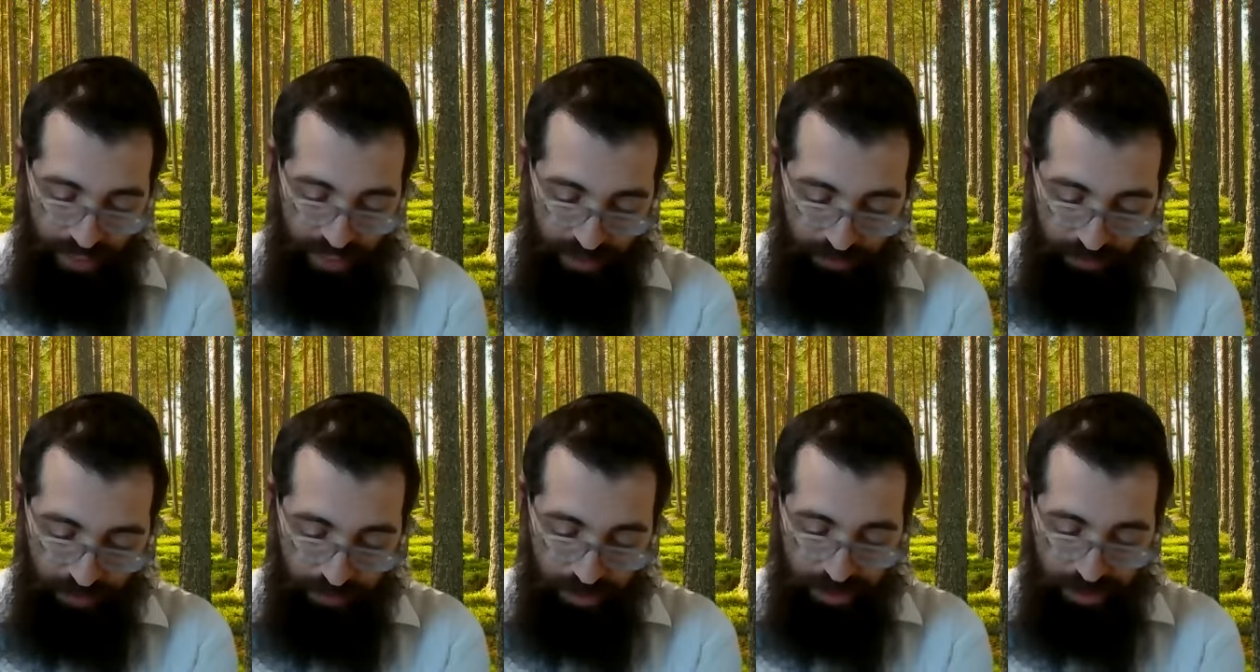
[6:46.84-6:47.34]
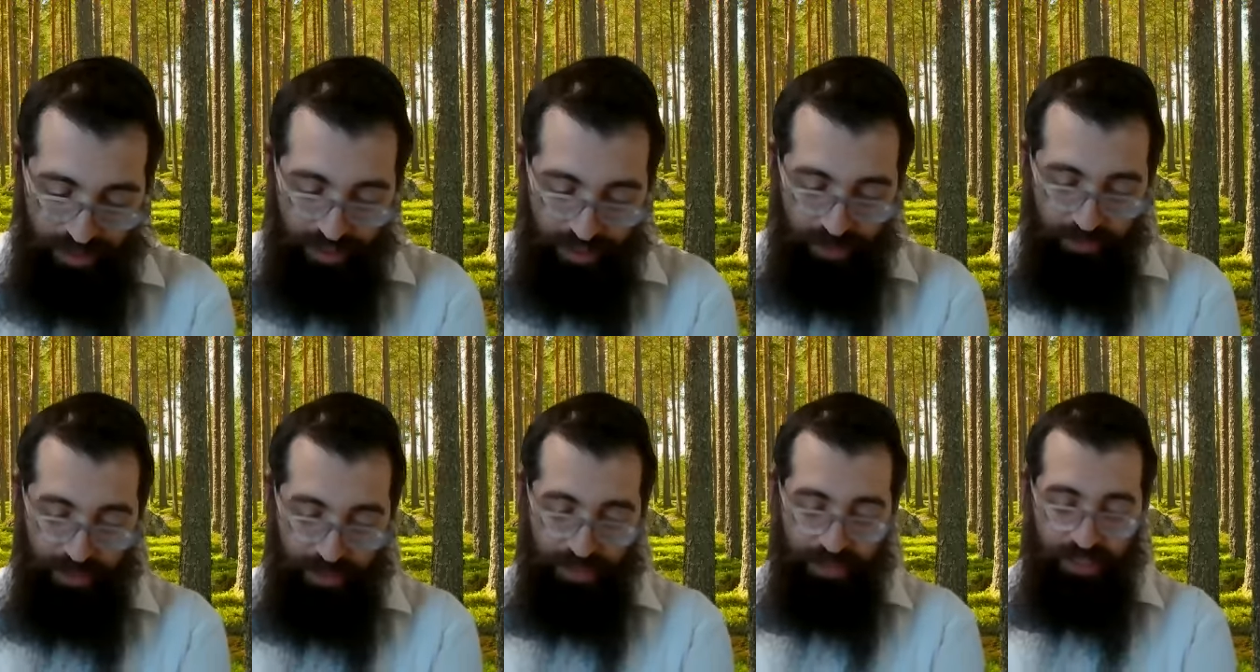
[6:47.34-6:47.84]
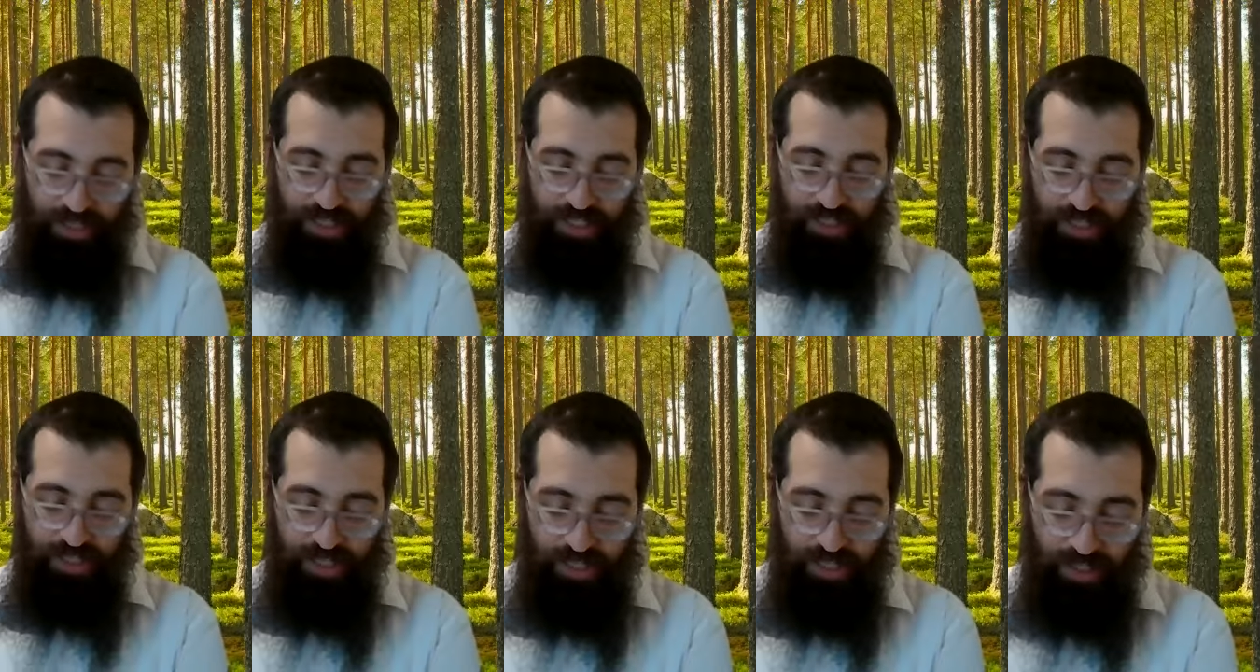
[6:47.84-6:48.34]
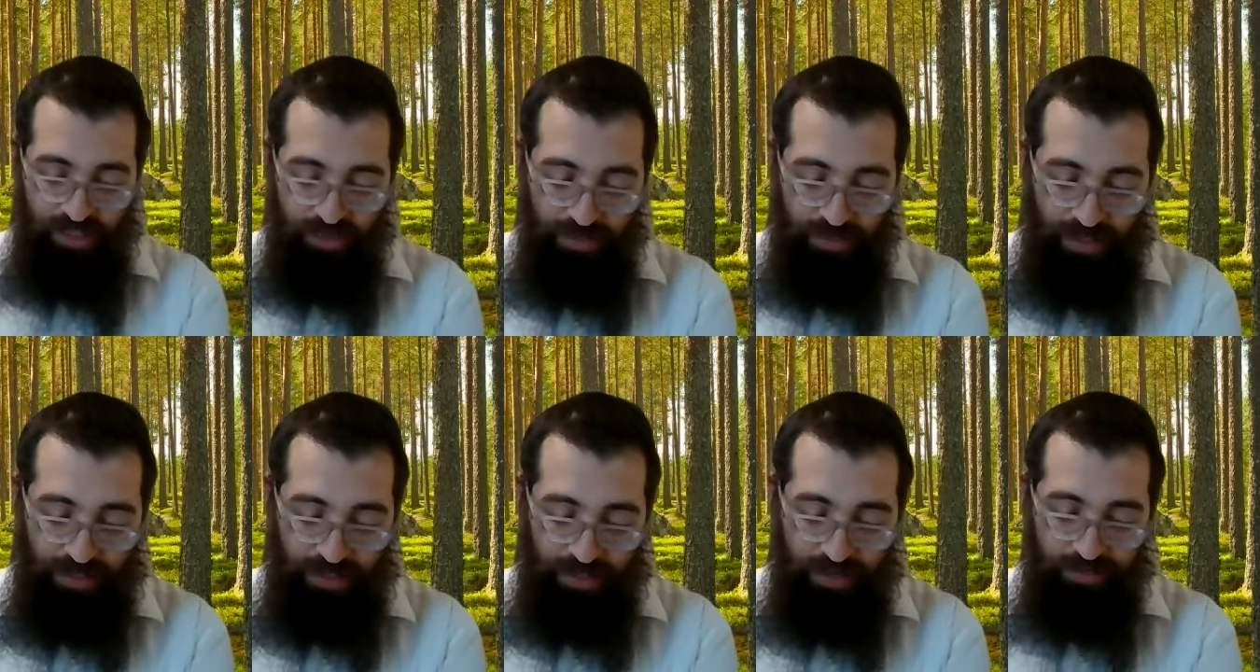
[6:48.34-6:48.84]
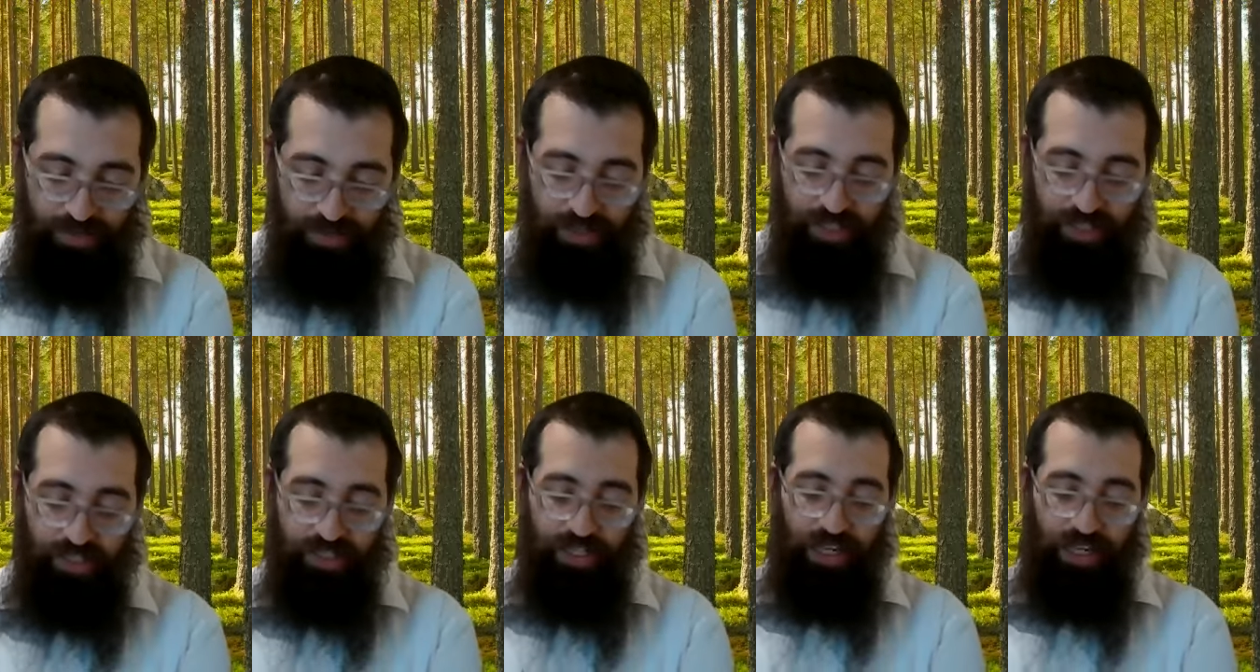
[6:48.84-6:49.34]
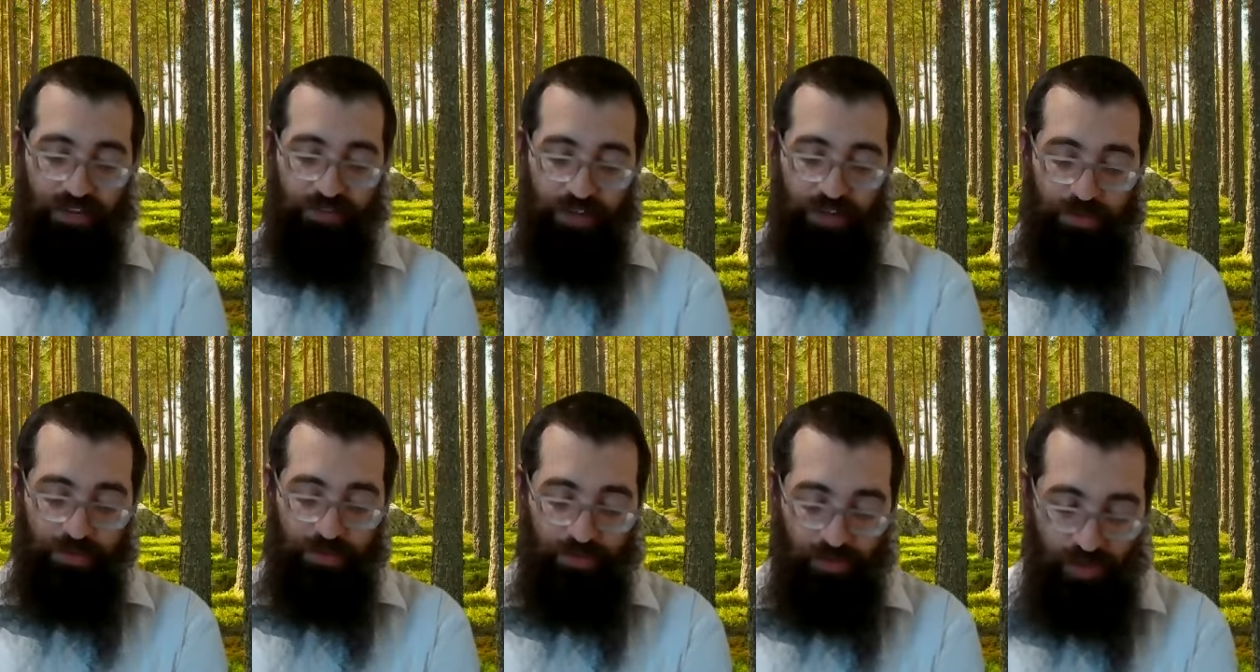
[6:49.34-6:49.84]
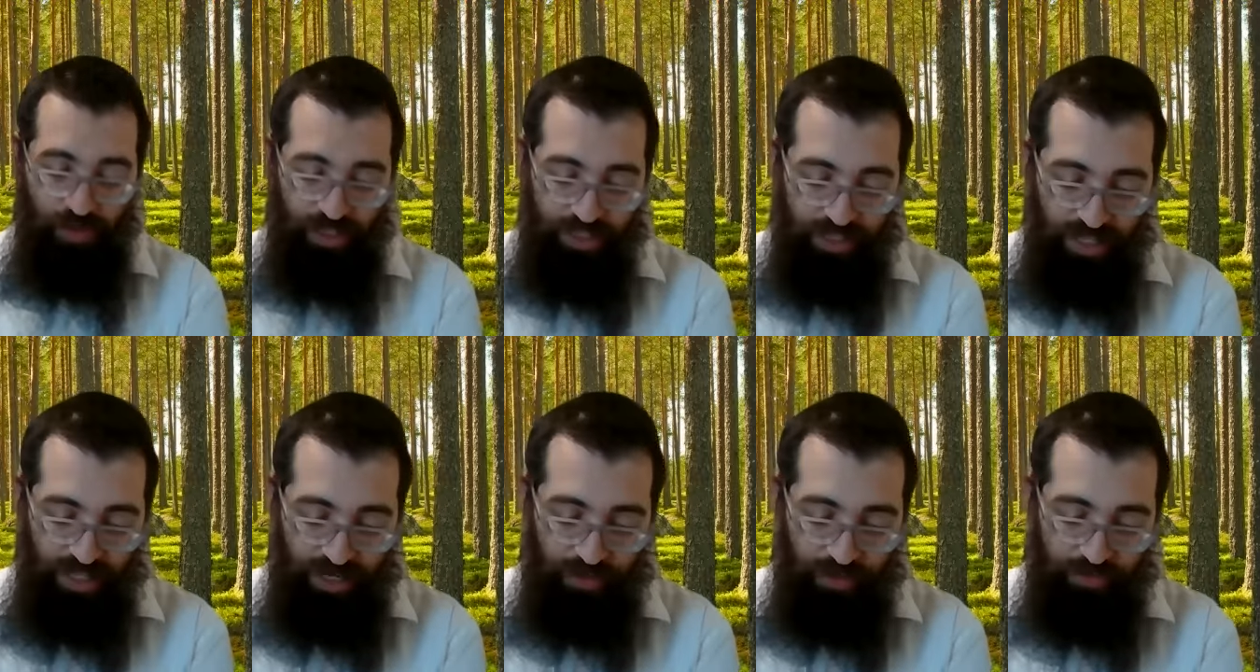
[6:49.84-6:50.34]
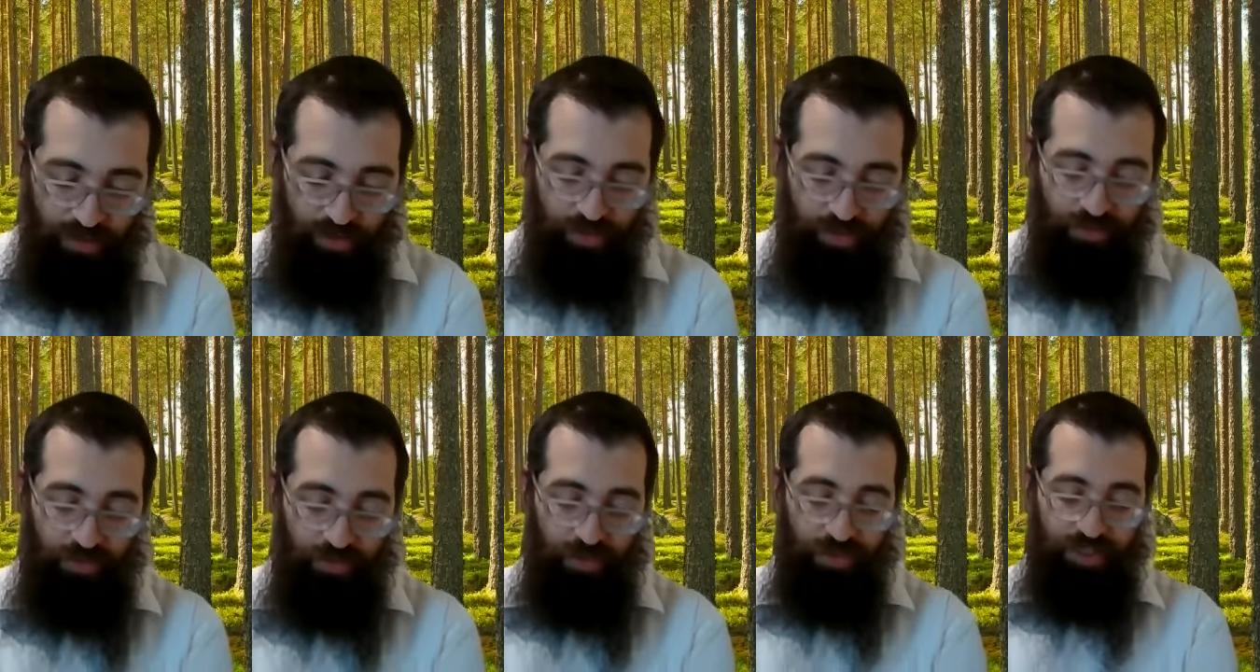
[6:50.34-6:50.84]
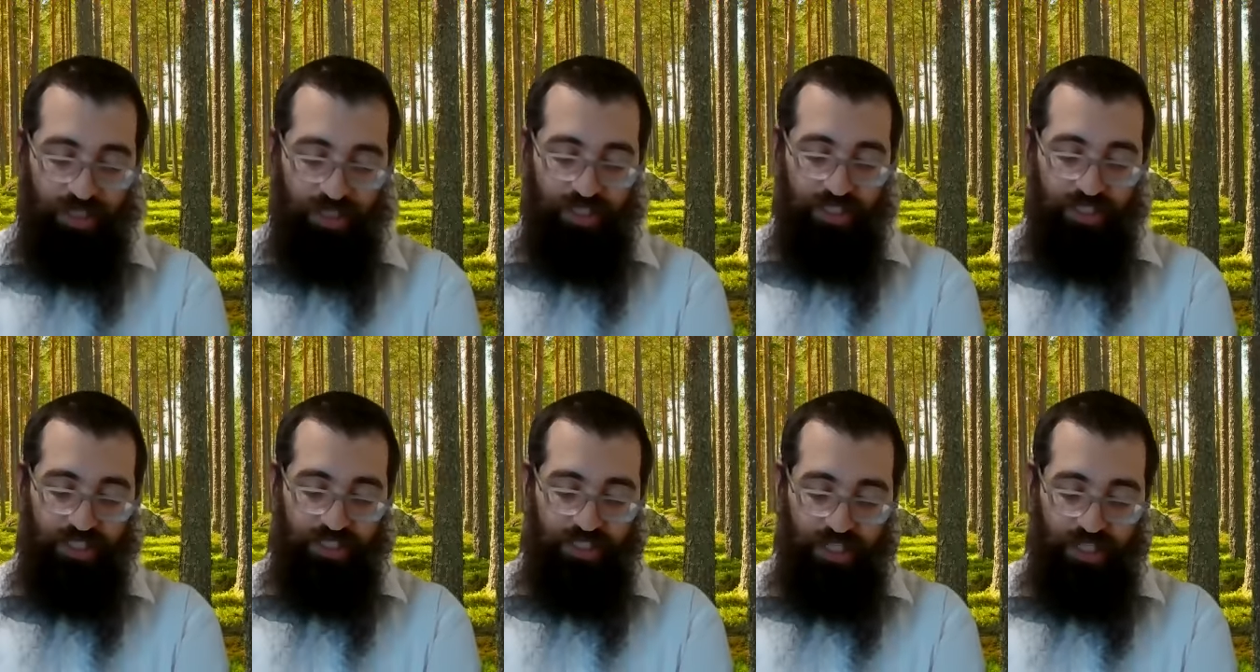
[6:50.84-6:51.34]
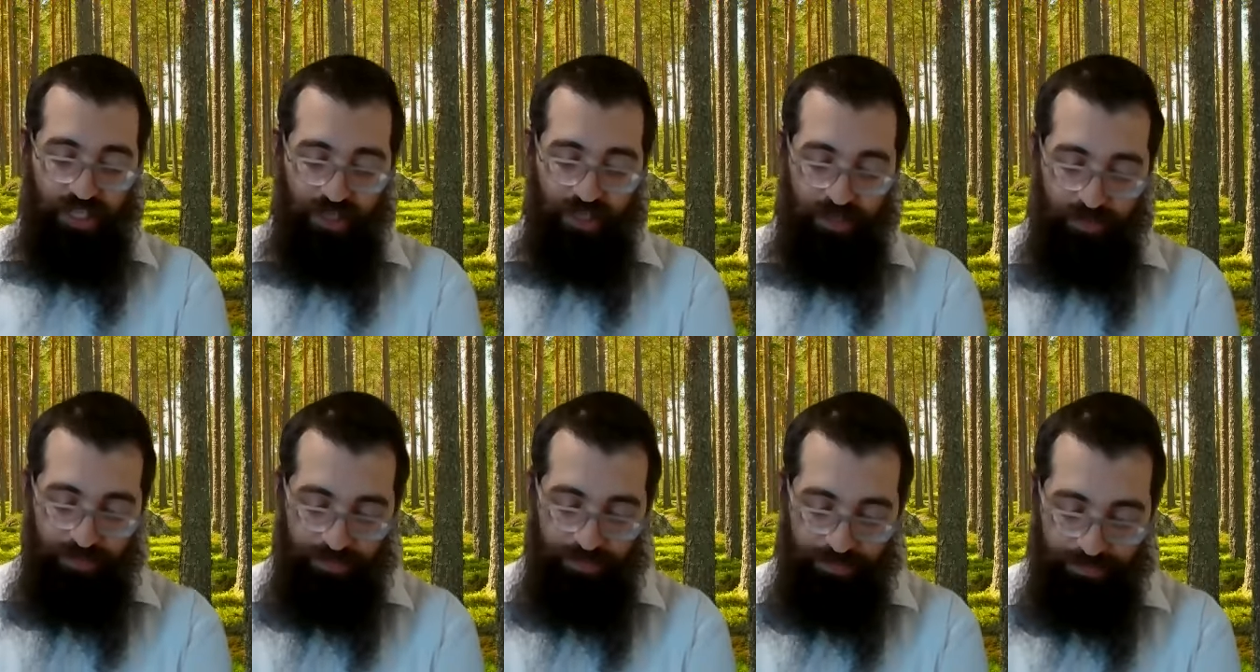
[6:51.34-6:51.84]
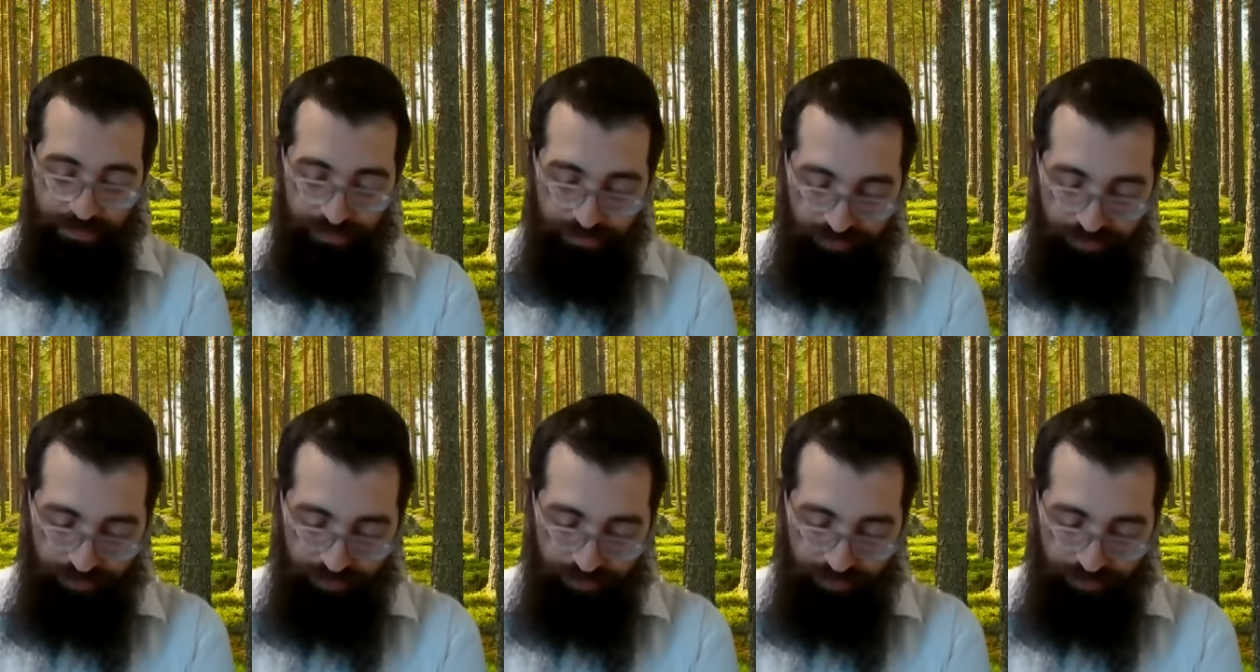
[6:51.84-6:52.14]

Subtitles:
And when we think about these things, about how everything's nullified before Hashem, the only real thing is Hashem,